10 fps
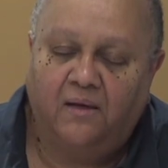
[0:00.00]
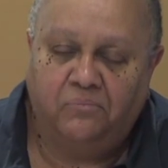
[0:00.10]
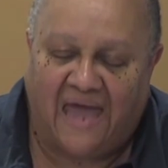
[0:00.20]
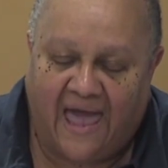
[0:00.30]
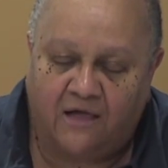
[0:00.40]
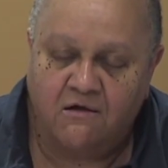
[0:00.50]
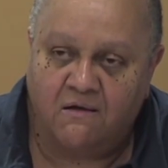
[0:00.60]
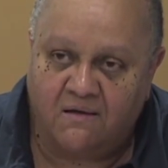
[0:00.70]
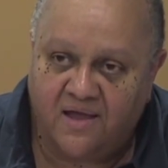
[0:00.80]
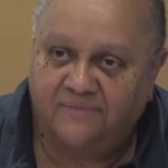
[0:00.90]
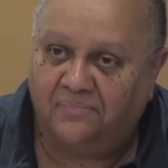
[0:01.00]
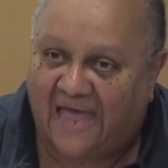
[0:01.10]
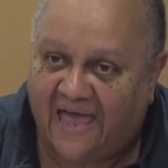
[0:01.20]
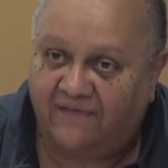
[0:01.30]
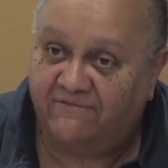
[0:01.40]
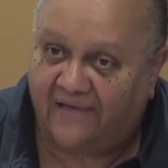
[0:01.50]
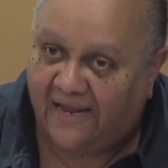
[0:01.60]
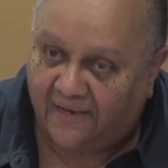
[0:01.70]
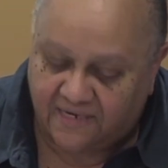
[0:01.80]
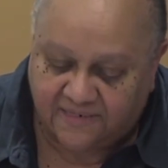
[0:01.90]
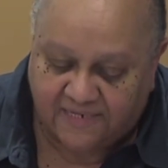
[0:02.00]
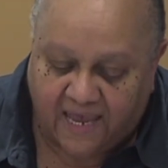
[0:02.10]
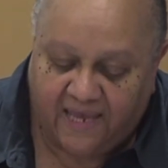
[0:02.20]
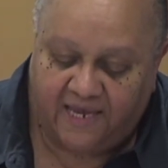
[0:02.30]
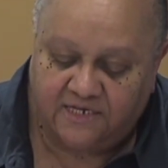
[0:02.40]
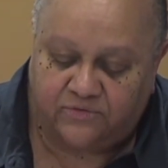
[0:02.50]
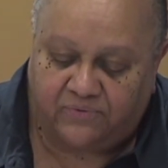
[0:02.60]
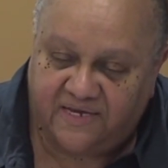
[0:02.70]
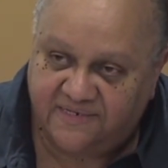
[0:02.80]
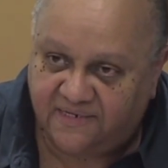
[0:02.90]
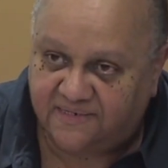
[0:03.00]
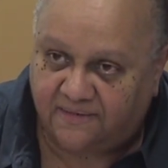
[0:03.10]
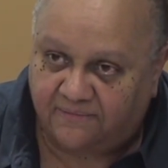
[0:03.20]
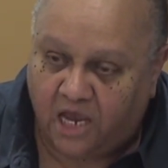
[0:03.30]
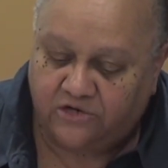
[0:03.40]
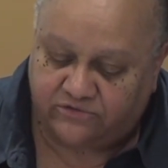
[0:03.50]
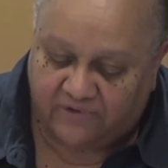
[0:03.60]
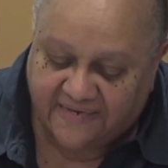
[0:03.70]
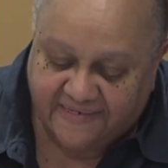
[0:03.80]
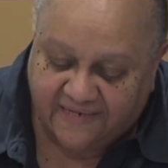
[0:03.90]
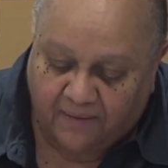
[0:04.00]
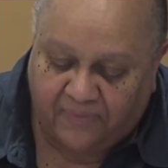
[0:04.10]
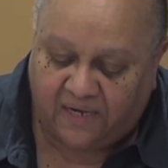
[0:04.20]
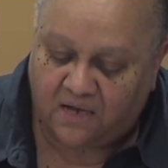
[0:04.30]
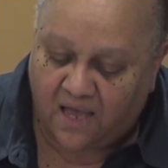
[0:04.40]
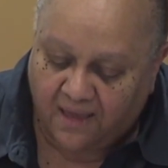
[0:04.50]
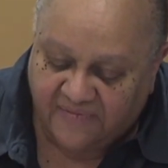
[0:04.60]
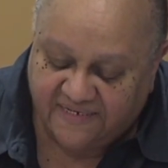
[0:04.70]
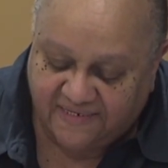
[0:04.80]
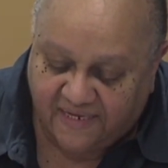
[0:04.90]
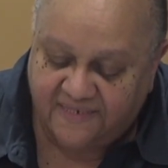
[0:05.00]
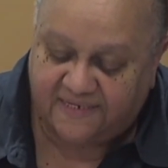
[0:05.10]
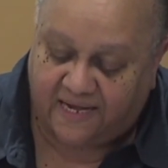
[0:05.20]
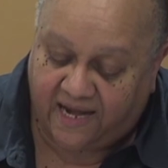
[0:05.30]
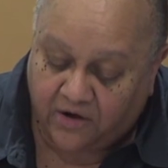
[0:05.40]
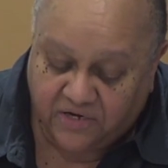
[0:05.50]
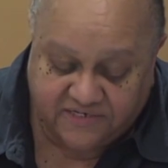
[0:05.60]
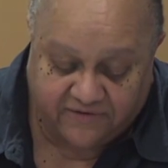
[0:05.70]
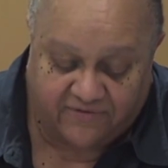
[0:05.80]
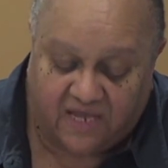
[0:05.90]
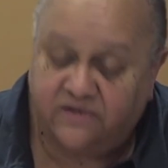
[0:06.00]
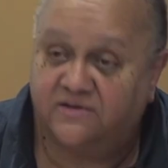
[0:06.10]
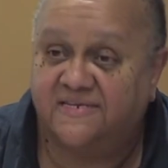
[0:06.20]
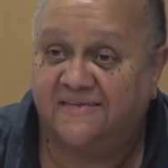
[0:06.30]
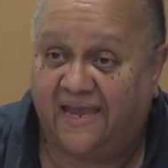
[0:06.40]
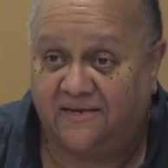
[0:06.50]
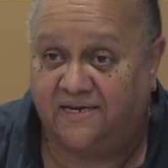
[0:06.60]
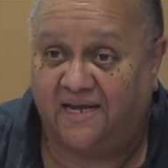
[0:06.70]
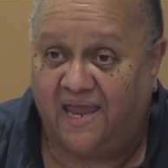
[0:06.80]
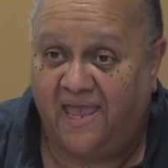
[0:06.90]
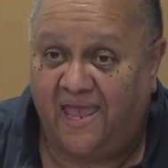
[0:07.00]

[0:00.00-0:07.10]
Black on black violence is racism dressed up in common sense narrative understanding.